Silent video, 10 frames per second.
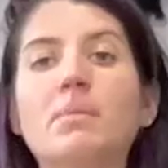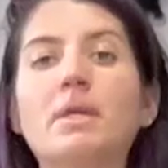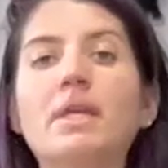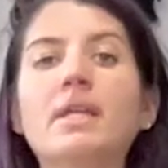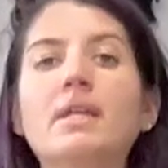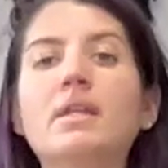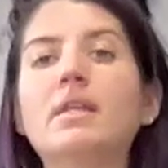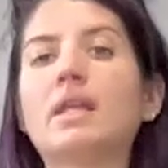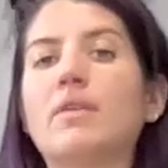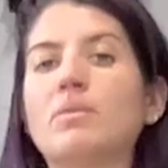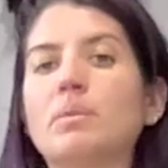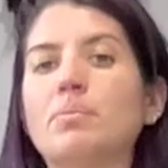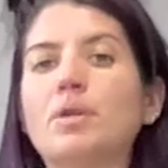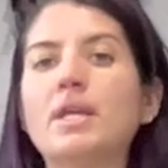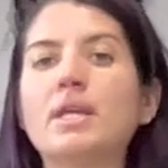them in, give them a
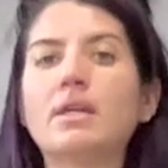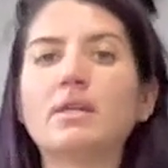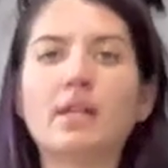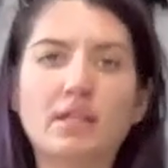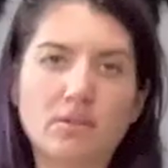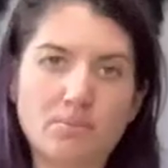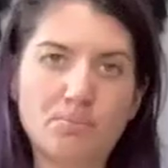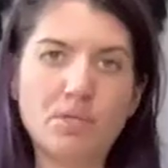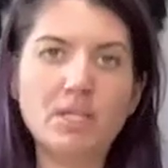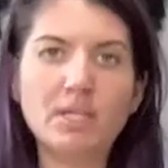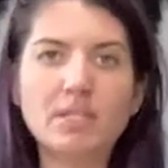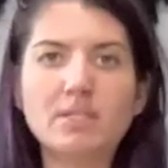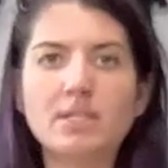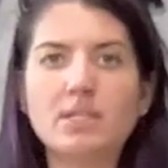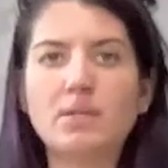break, let your breathing
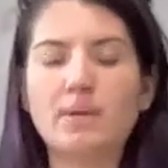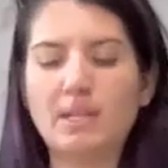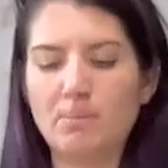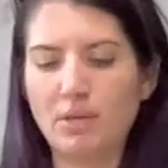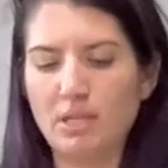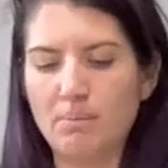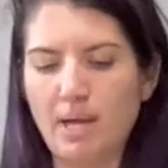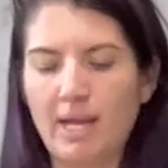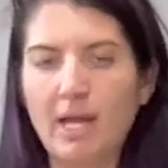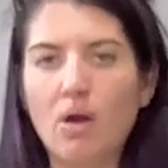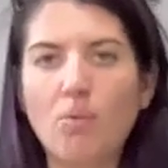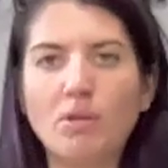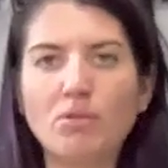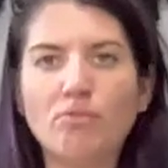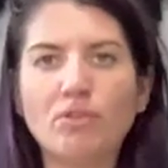continue, and then bring them back out
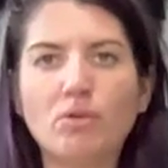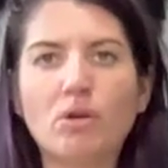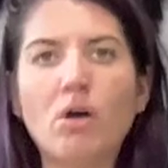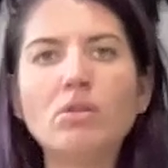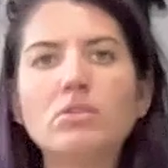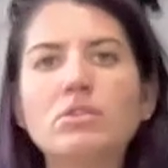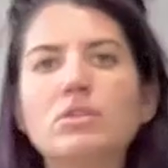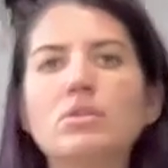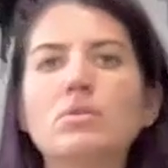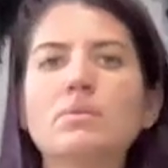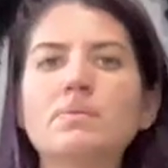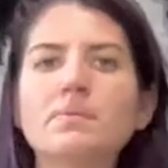when you feel called to.